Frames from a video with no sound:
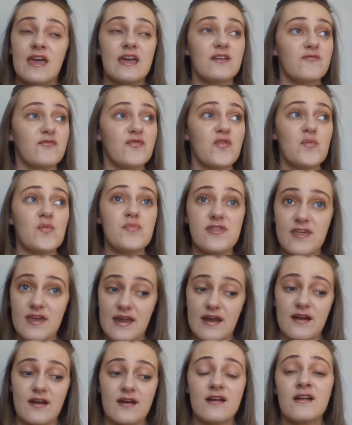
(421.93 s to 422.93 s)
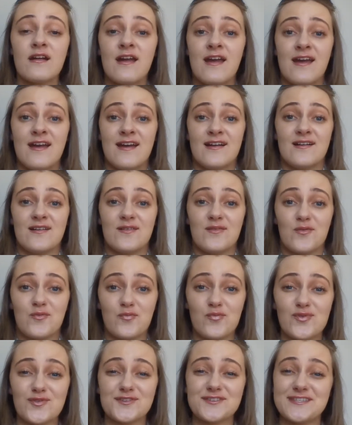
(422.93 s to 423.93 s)
and from there
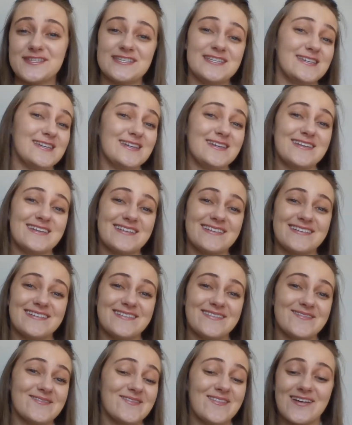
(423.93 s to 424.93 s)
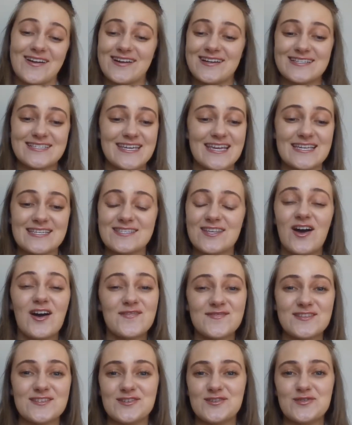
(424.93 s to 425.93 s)
we'll see where it takes
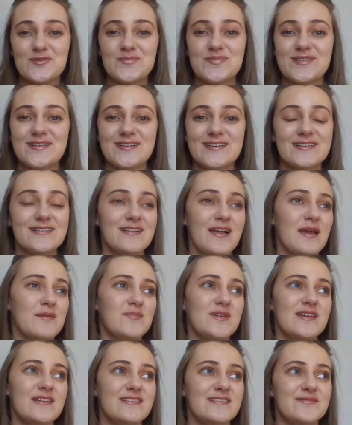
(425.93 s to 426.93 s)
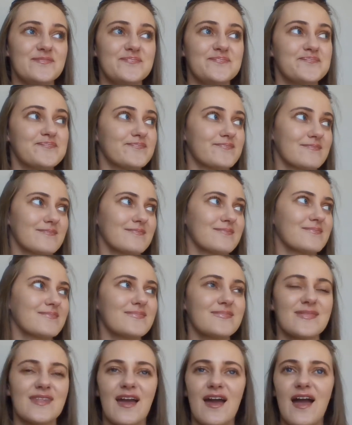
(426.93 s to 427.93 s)
off to. But I mean,
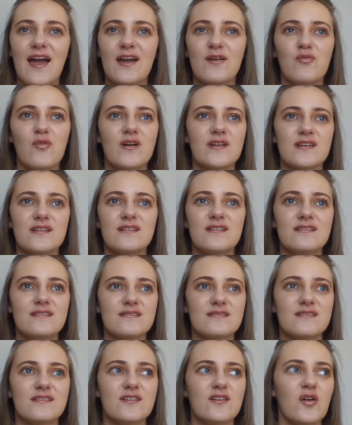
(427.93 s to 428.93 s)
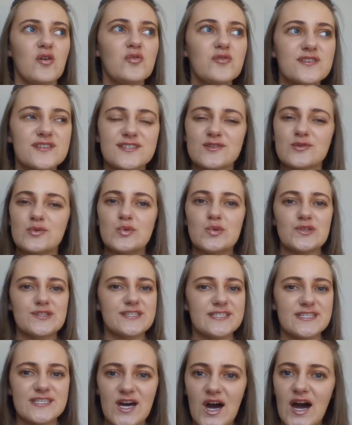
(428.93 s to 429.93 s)
I want to go to
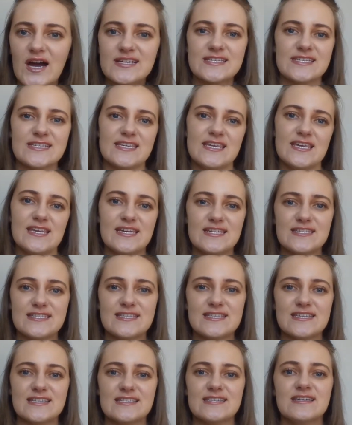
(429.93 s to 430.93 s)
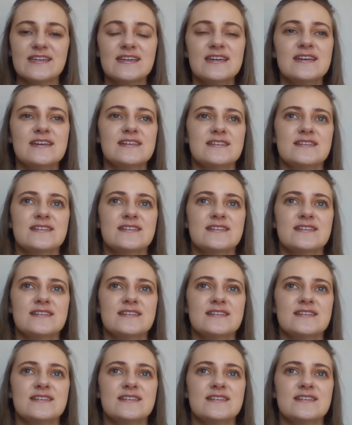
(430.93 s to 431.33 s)
schools and talk to kids and